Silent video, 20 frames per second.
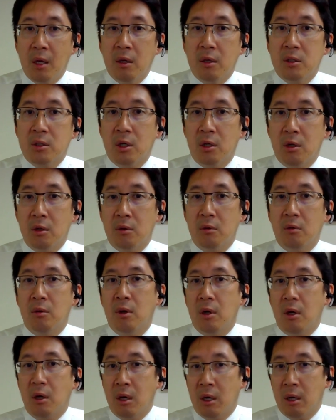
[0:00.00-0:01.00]
So
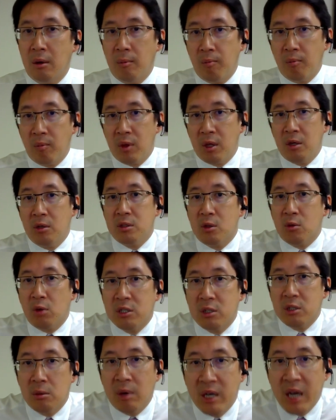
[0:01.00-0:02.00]
um, here's a
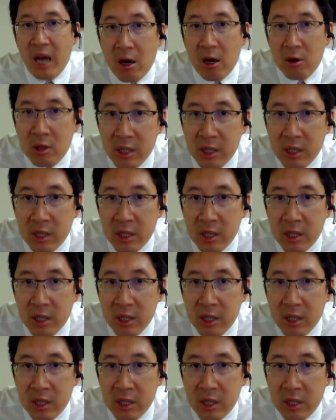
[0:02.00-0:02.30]
question about how to